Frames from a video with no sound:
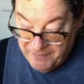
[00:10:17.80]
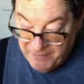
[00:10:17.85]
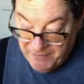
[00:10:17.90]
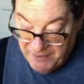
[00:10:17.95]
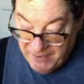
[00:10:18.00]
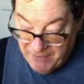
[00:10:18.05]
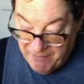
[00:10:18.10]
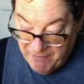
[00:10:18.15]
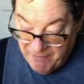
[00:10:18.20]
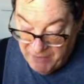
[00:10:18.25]

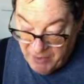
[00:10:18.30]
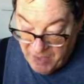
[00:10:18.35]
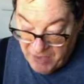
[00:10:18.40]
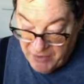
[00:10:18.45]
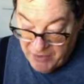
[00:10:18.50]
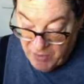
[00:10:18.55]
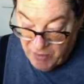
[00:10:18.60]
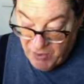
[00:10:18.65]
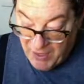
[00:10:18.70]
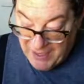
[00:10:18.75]
And by
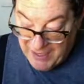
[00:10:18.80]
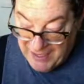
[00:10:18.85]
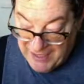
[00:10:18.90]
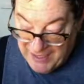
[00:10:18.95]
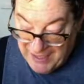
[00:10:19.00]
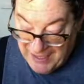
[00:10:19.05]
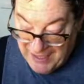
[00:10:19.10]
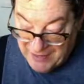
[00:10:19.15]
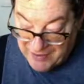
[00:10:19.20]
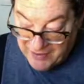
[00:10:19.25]
the way, he
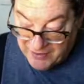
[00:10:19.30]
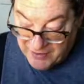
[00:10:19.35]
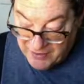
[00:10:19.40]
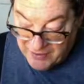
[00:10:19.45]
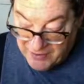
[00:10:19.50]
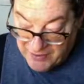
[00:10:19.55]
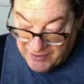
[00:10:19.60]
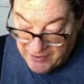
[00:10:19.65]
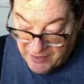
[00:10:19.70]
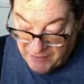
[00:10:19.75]
asked the
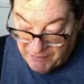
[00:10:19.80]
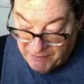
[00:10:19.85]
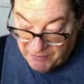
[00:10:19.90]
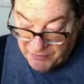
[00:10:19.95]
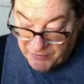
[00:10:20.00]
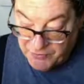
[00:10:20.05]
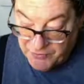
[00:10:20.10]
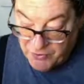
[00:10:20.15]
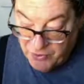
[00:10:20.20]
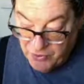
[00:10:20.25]

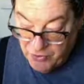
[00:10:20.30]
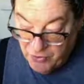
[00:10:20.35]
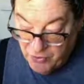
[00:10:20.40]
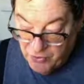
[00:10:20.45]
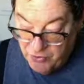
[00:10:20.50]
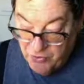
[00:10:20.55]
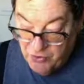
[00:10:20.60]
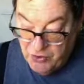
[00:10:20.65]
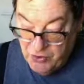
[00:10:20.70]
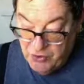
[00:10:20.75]
disciples,
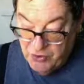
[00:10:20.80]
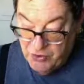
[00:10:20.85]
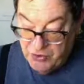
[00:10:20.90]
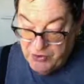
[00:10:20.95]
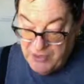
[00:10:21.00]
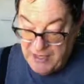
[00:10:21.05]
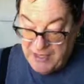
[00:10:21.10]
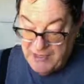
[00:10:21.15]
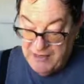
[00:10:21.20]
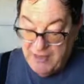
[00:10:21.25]
Who do you
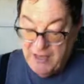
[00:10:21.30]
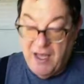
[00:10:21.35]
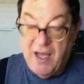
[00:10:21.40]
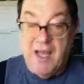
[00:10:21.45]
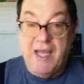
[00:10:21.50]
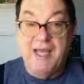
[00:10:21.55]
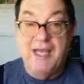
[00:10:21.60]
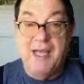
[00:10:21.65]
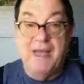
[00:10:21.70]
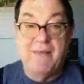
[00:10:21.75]
say that
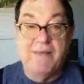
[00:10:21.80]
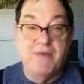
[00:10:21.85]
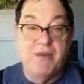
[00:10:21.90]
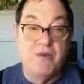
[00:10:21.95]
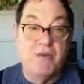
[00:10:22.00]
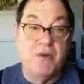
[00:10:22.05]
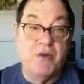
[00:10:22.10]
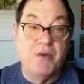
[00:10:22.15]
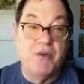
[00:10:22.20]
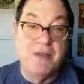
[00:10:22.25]
I am? Now,
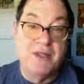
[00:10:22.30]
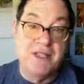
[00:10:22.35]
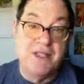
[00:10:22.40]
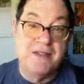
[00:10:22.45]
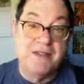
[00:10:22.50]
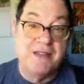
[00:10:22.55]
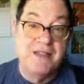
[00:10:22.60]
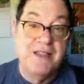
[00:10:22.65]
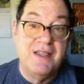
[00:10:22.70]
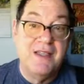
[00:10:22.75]
we were in
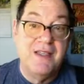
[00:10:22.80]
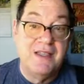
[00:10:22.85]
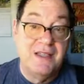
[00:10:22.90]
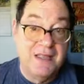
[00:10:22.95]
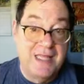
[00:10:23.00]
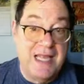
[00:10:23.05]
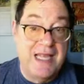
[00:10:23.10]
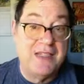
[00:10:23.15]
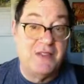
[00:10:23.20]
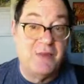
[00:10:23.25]
this
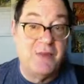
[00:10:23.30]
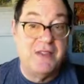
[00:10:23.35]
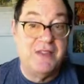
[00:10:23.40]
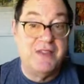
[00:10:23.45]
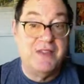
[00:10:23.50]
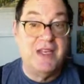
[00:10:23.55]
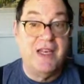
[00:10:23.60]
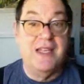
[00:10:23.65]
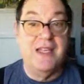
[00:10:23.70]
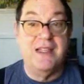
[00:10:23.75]
last
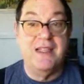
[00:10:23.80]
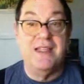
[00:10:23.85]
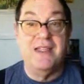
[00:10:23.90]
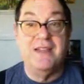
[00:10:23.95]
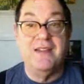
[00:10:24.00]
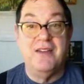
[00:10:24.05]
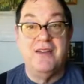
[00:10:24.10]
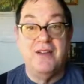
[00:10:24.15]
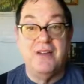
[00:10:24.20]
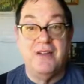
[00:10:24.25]
Wednesday night
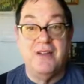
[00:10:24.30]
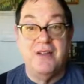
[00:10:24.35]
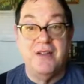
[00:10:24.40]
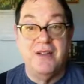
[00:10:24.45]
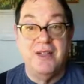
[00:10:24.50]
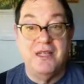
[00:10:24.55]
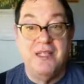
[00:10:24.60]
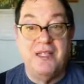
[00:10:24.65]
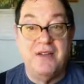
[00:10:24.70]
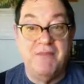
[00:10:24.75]
in,
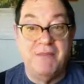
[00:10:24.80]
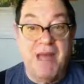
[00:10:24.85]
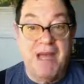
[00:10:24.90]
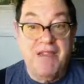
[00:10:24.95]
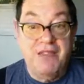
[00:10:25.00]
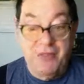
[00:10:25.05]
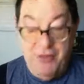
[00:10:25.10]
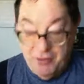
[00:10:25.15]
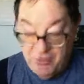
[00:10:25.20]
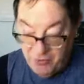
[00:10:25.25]
in
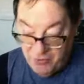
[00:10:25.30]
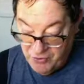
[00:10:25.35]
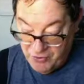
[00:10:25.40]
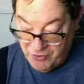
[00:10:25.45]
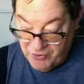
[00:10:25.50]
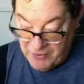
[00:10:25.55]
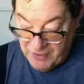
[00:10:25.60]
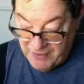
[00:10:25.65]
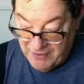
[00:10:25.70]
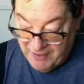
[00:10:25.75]
Matthew. Who do you
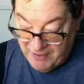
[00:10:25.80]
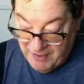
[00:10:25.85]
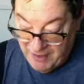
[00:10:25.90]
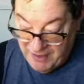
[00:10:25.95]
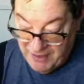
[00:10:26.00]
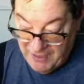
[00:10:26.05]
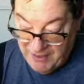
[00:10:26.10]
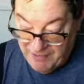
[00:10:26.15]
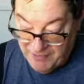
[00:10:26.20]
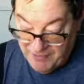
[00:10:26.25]
say that I
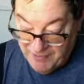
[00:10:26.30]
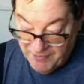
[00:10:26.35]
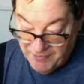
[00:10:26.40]
am?